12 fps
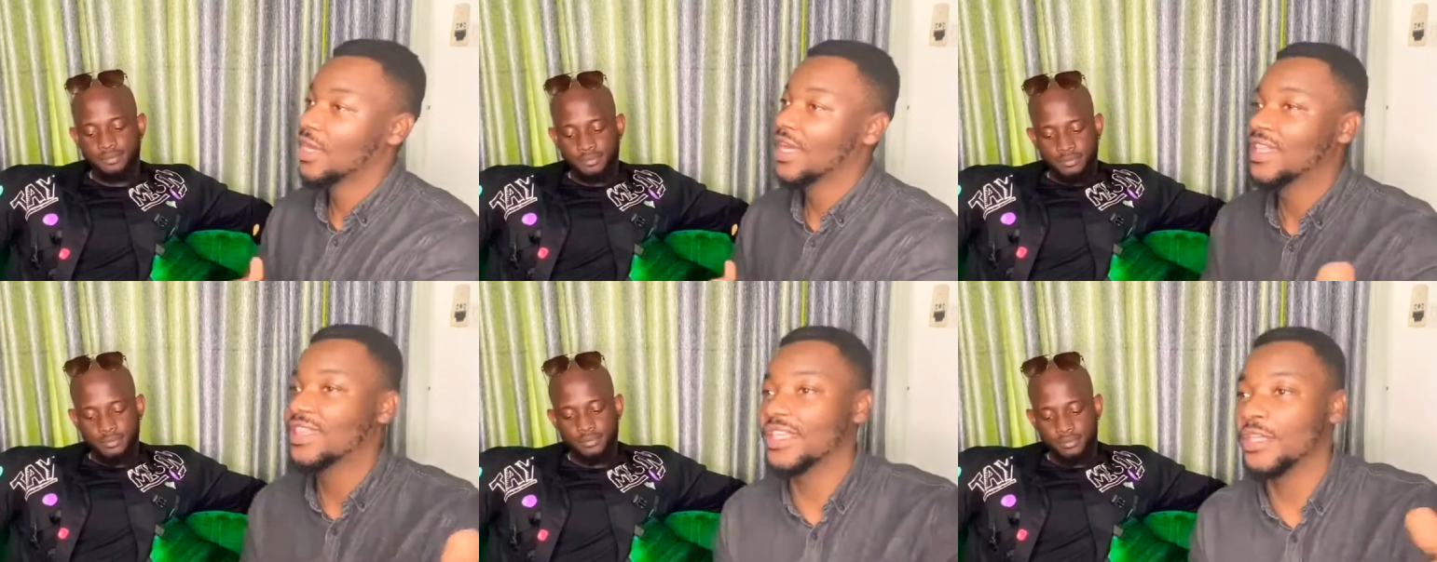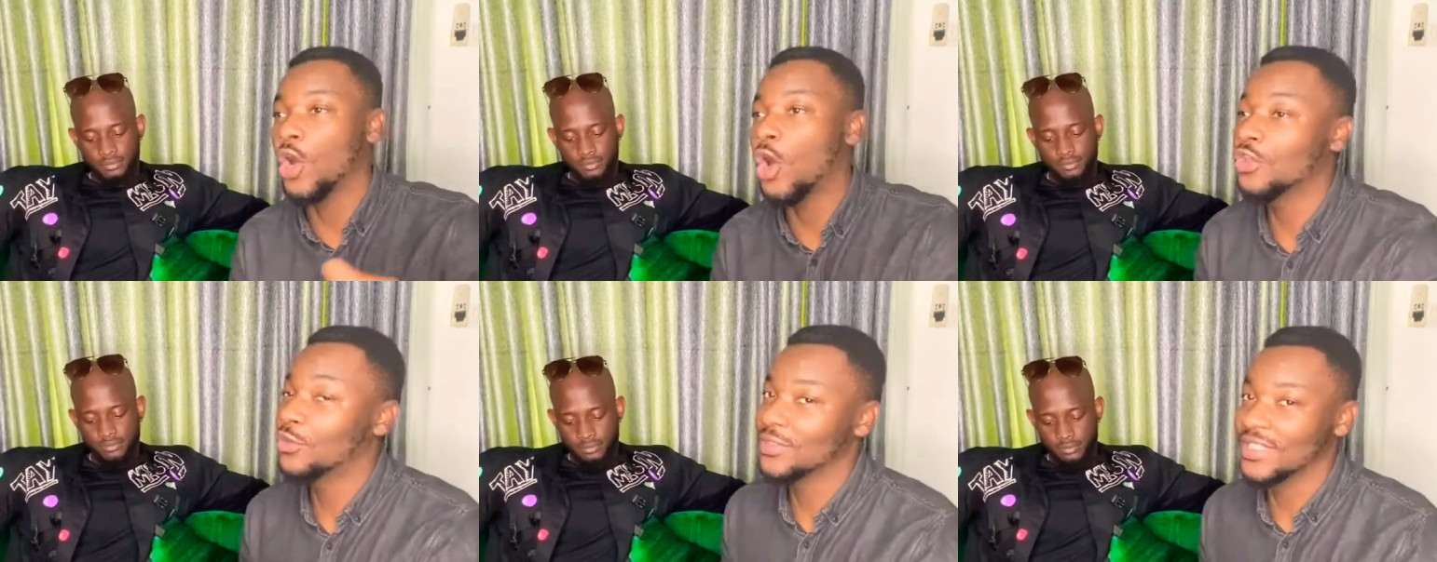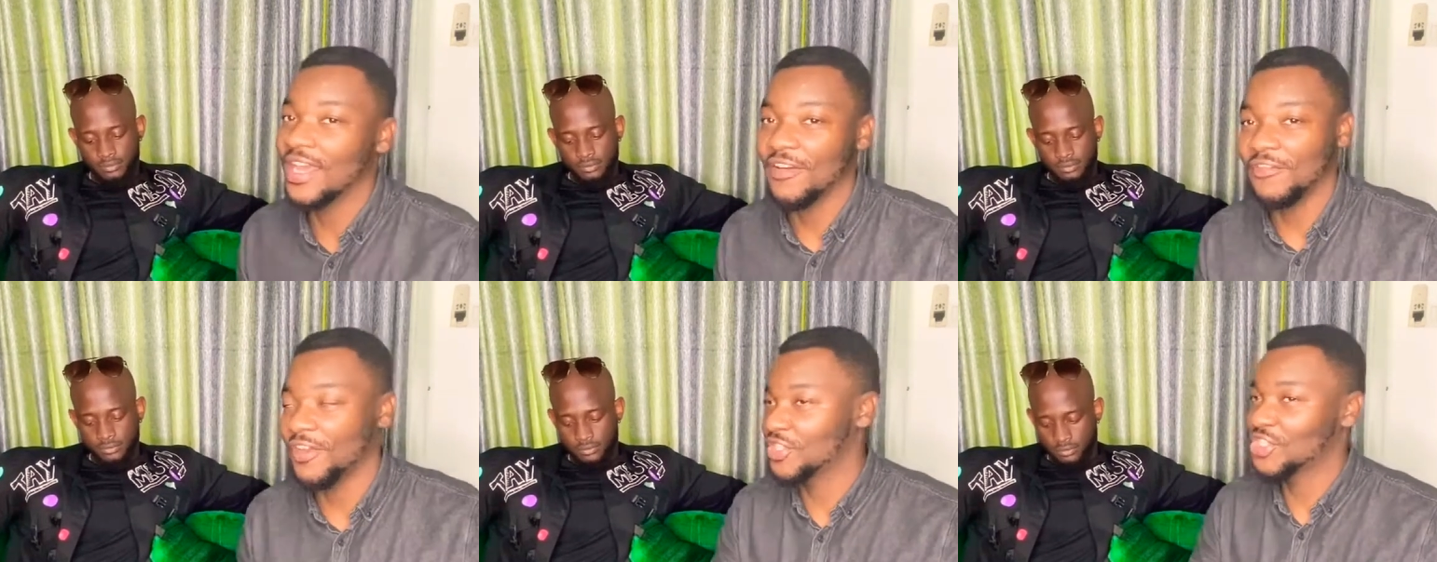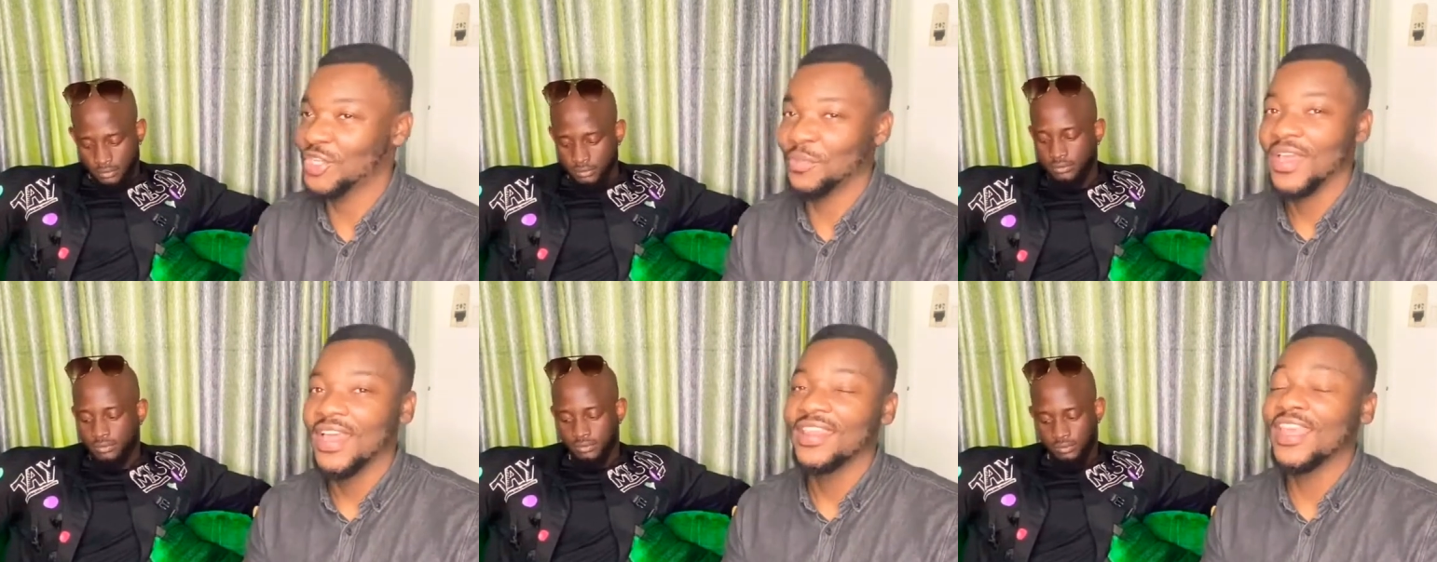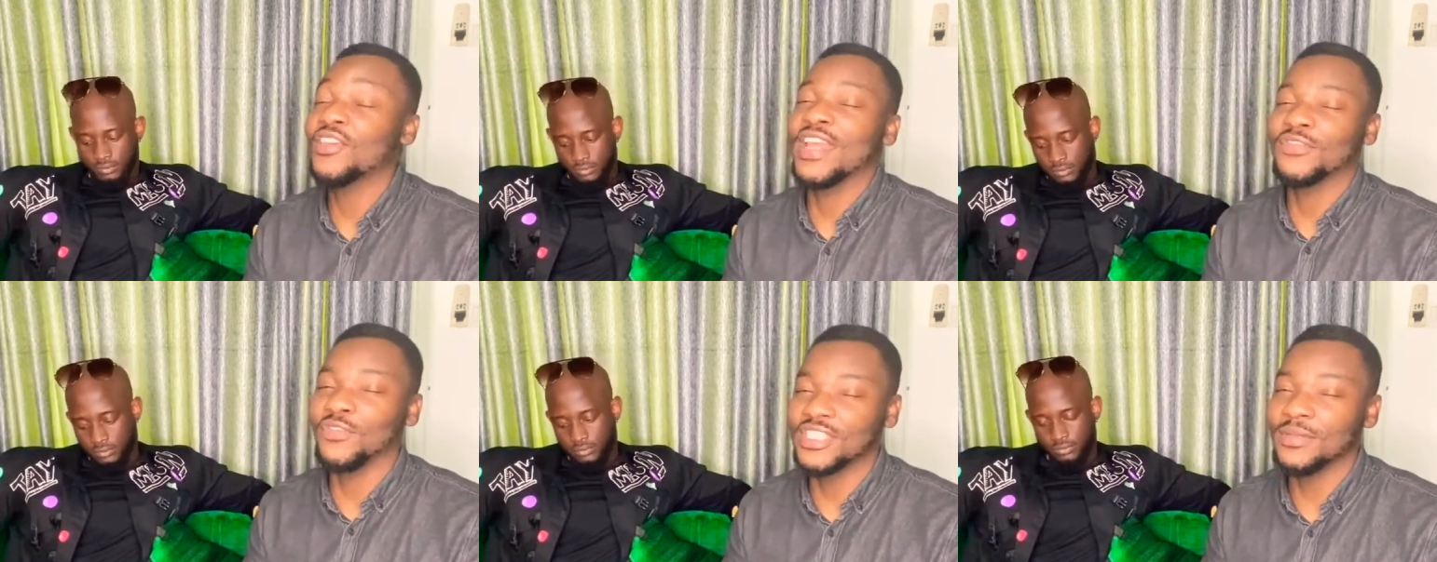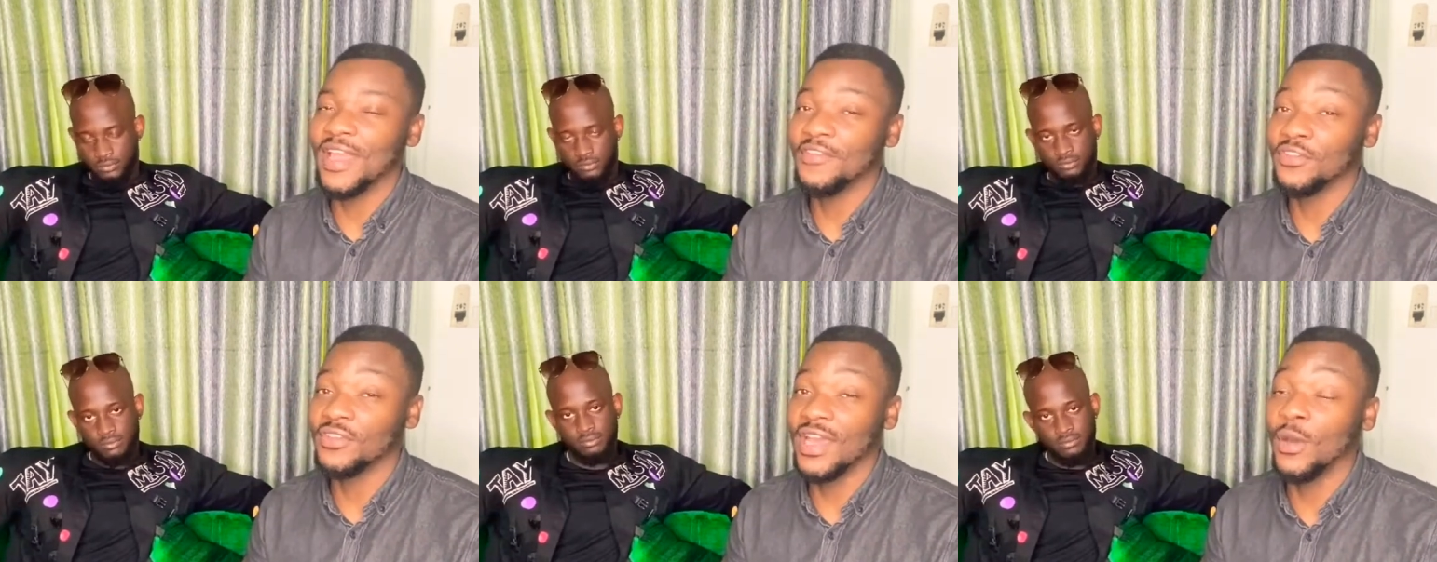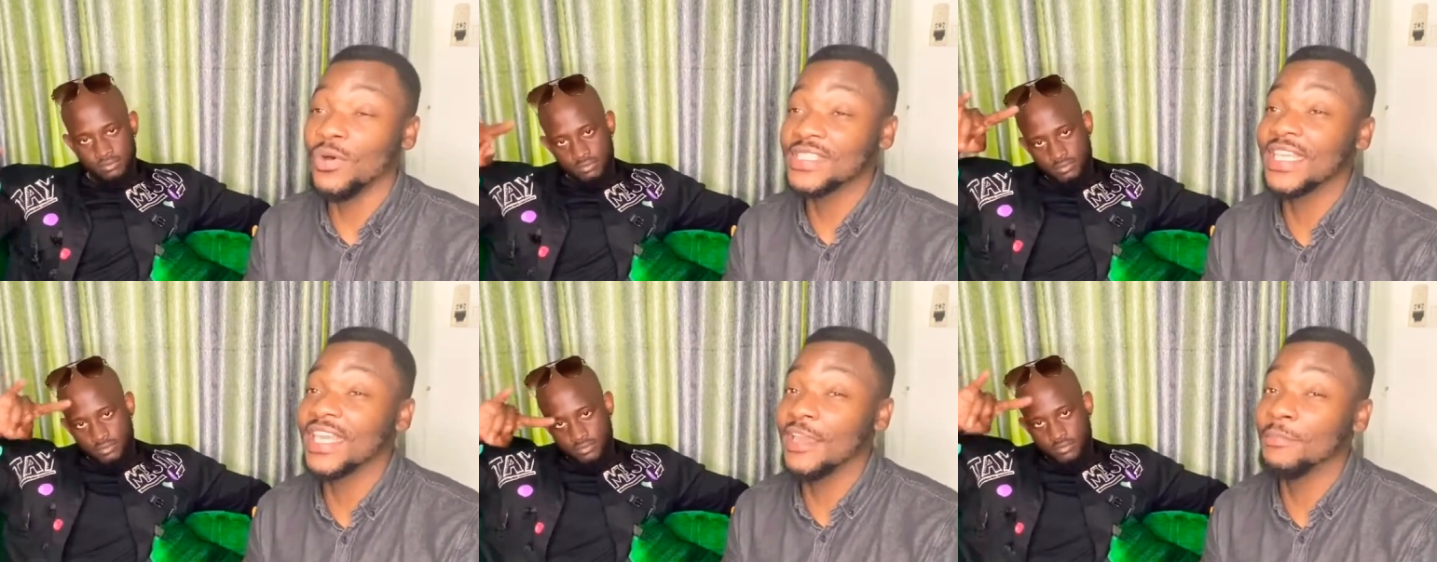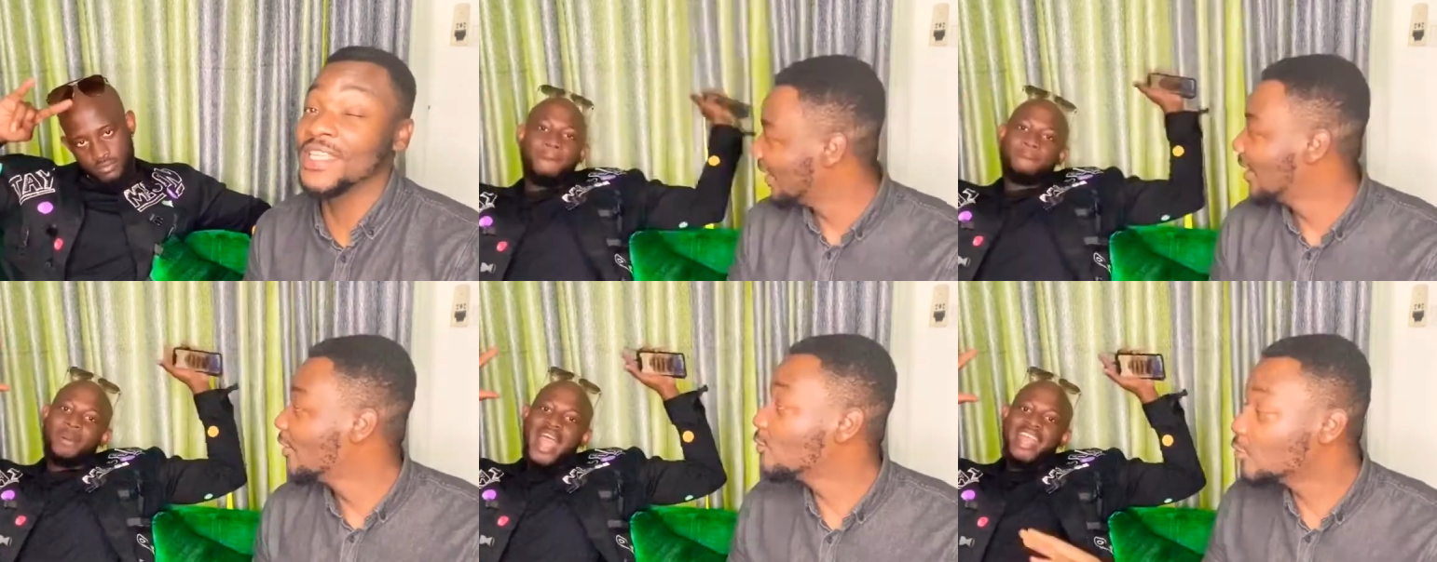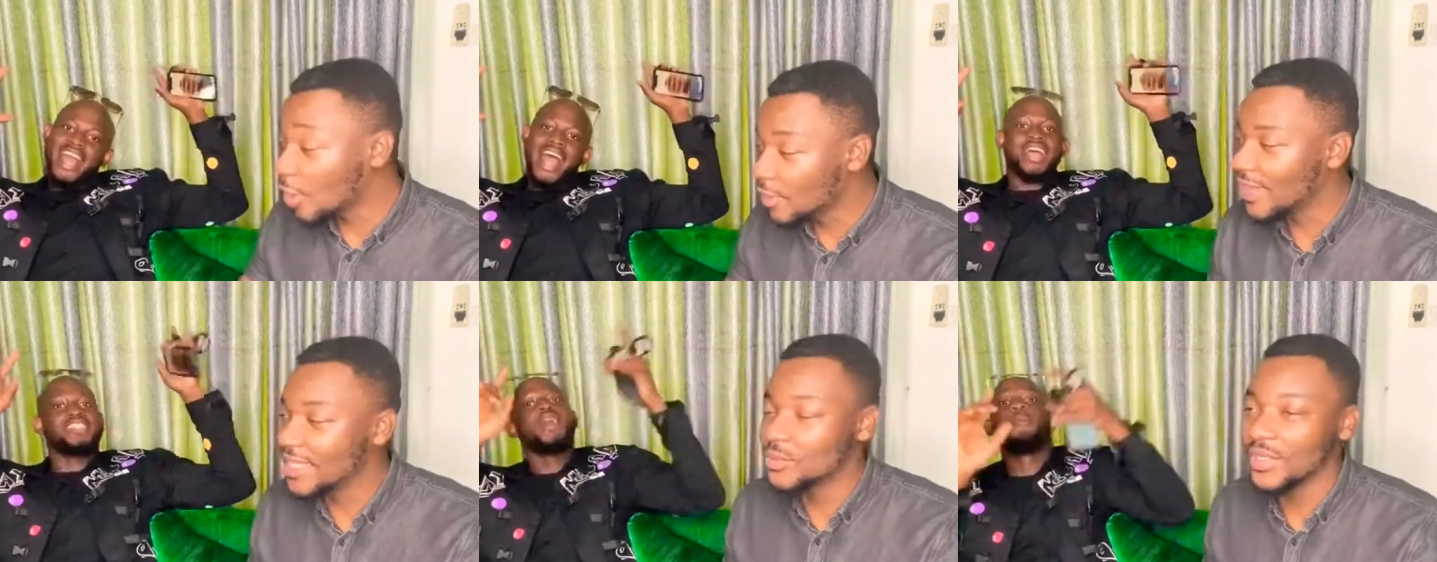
Speaker 1: the hurdles in our friendship. Thank you guys for watching my video. And once again, please bye guys. Wait, wait,